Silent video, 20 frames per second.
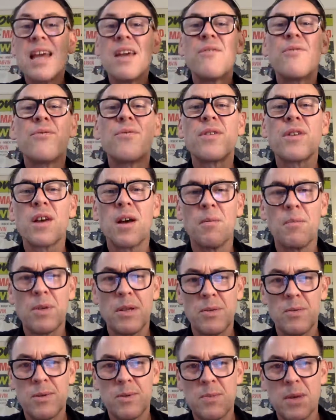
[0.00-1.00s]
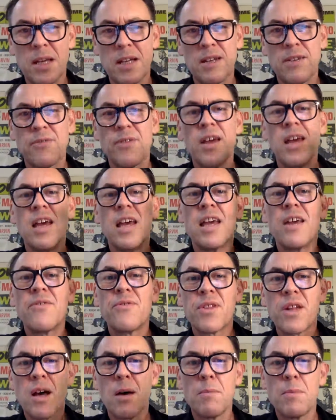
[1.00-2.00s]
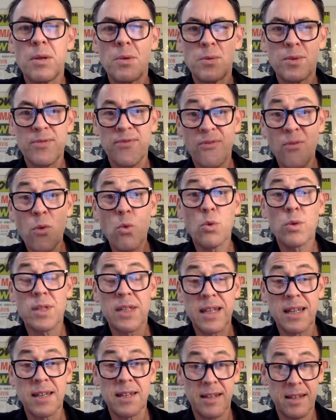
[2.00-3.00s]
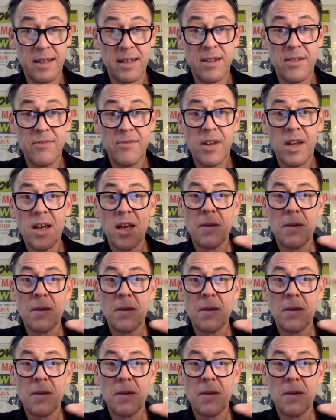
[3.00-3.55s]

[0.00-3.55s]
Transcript: If the company was big enough, if the company was forward thinking enough,